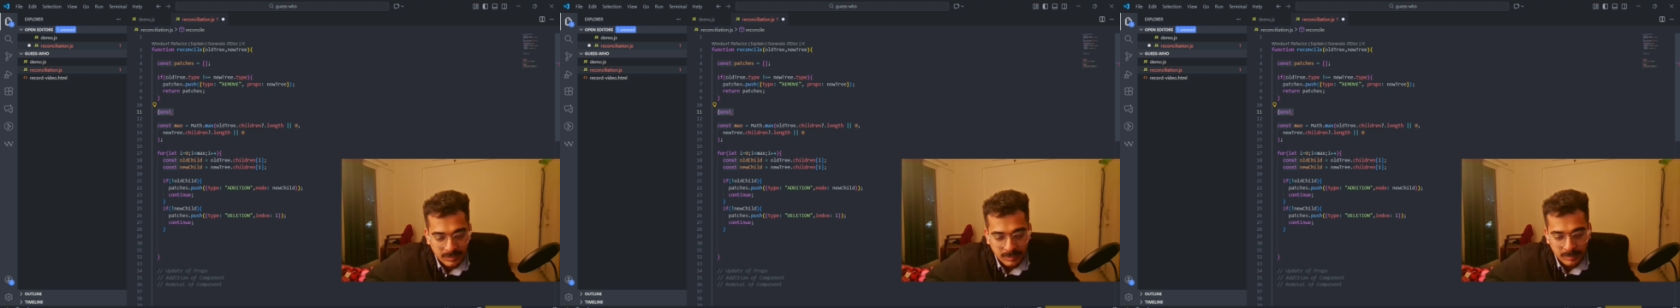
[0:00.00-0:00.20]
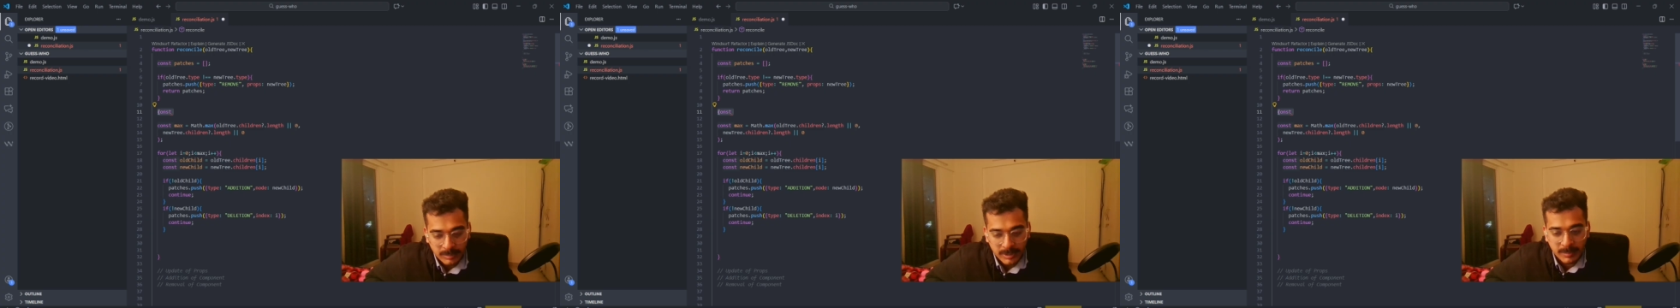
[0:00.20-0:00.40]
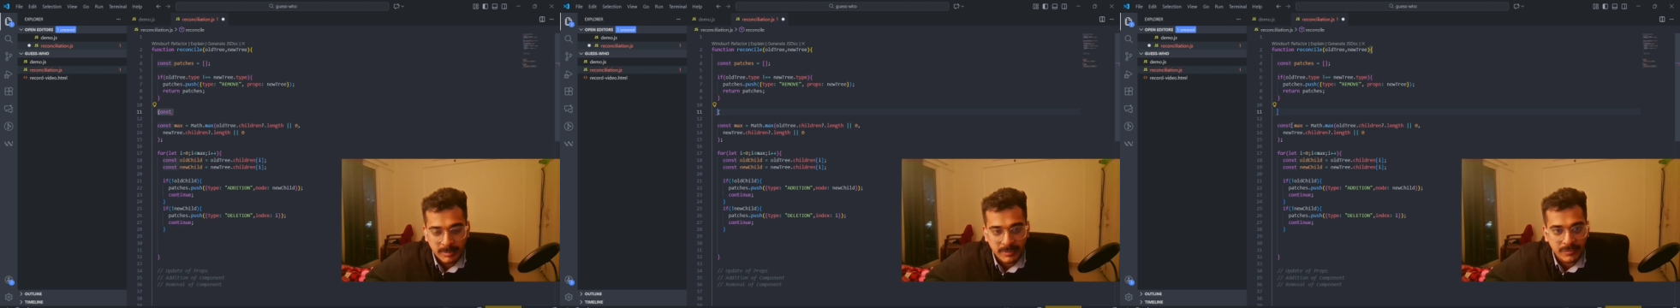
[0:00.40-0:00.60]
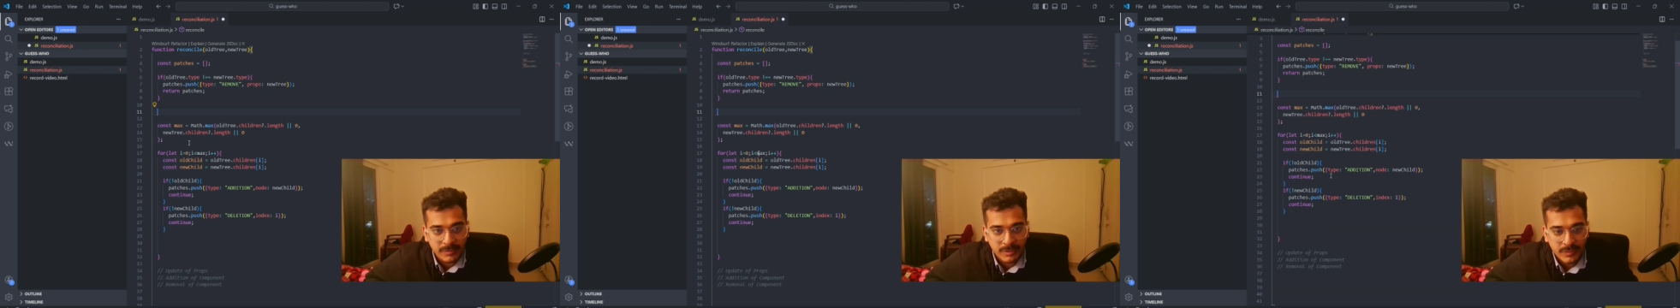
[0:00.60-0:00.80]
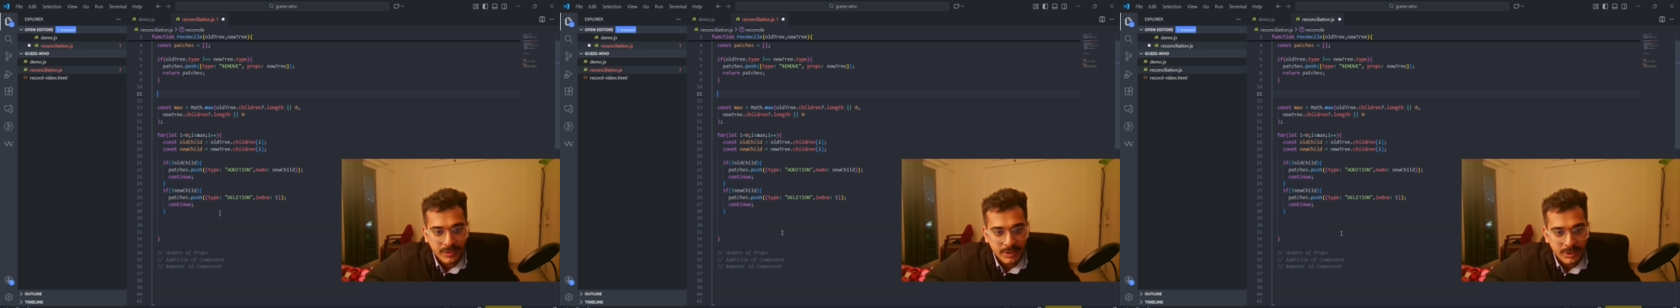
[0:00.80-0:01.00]
but before
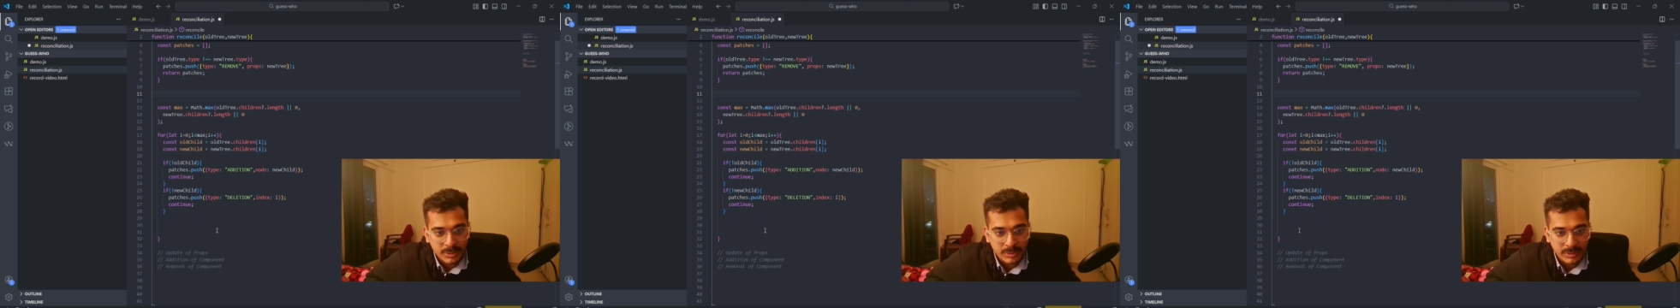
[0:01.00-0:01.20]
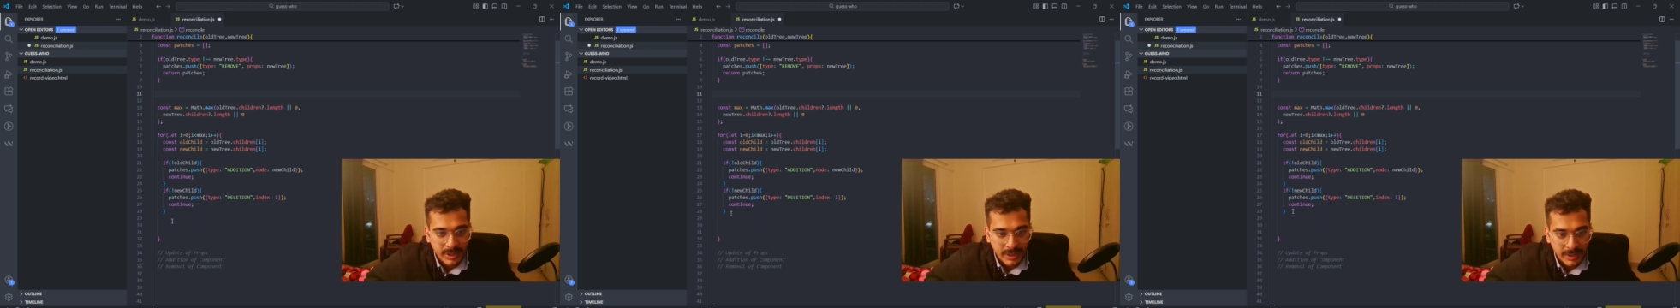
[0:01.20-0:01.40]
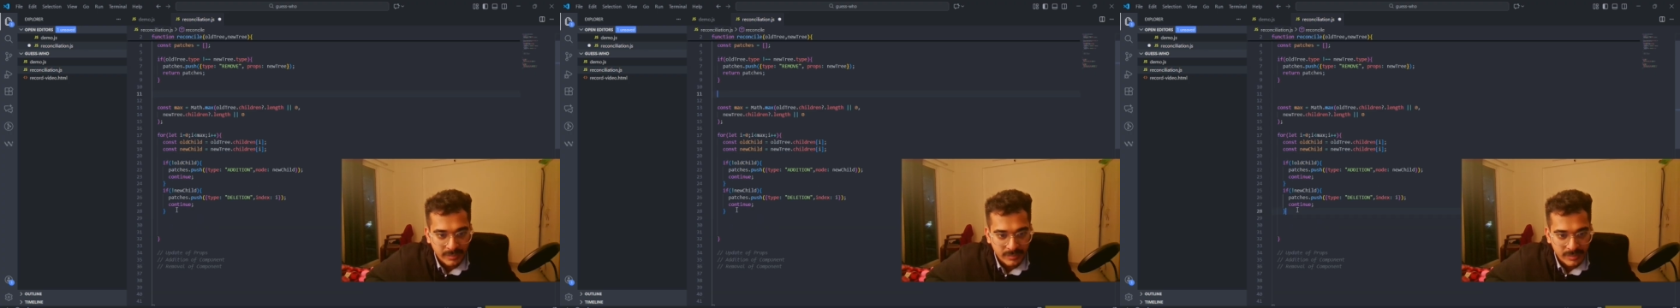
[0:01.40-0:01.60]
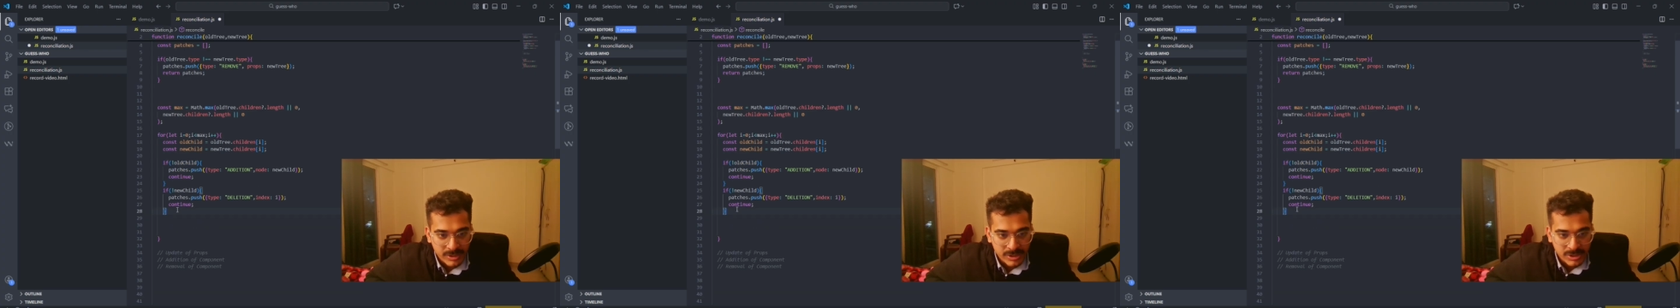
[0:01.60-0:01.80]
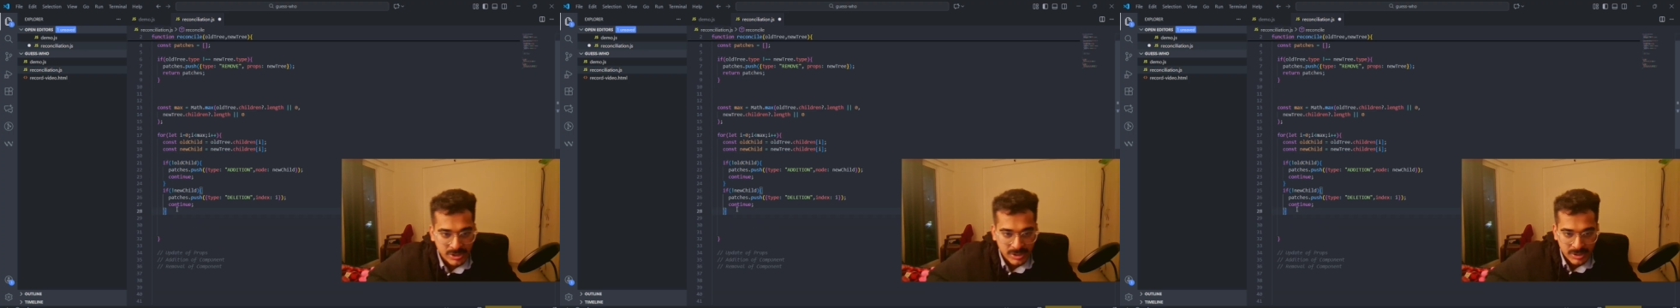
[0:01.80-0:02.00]
we do that, we'll
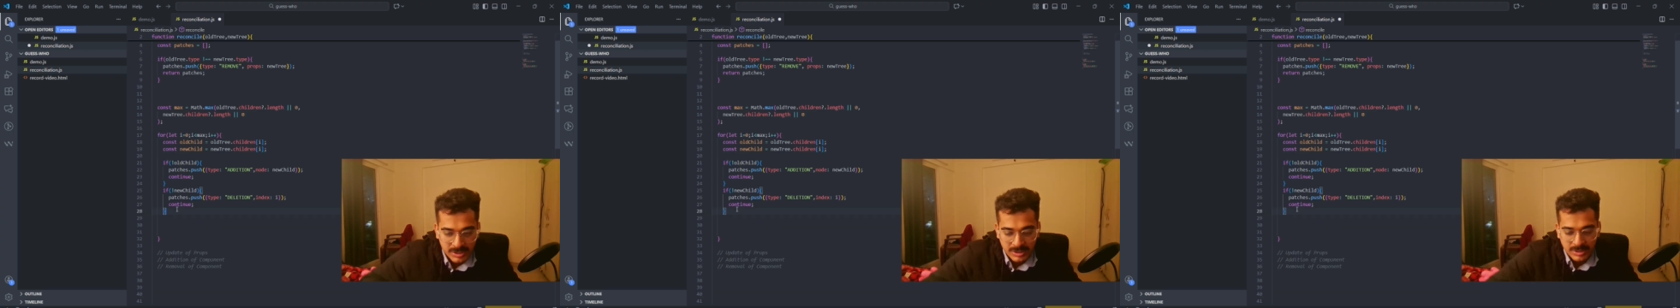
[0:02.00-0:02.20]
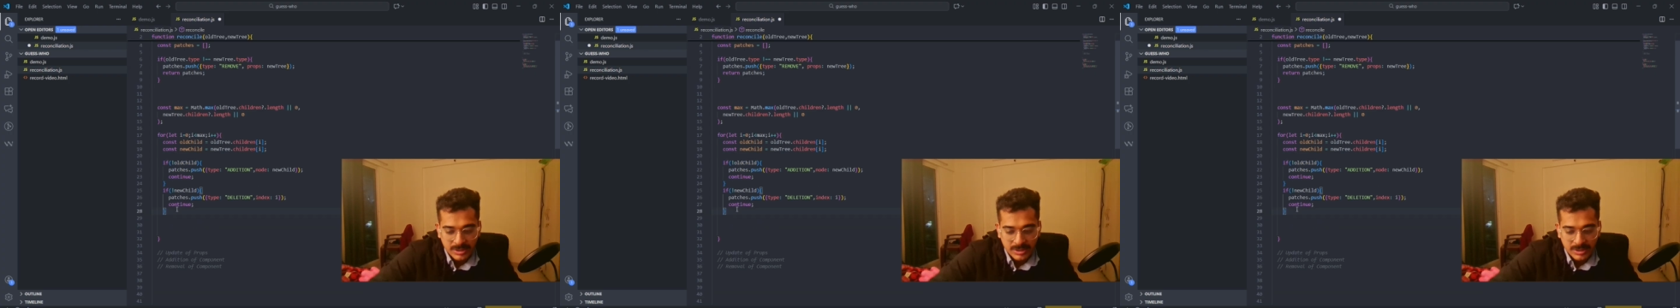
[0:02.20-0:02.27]
just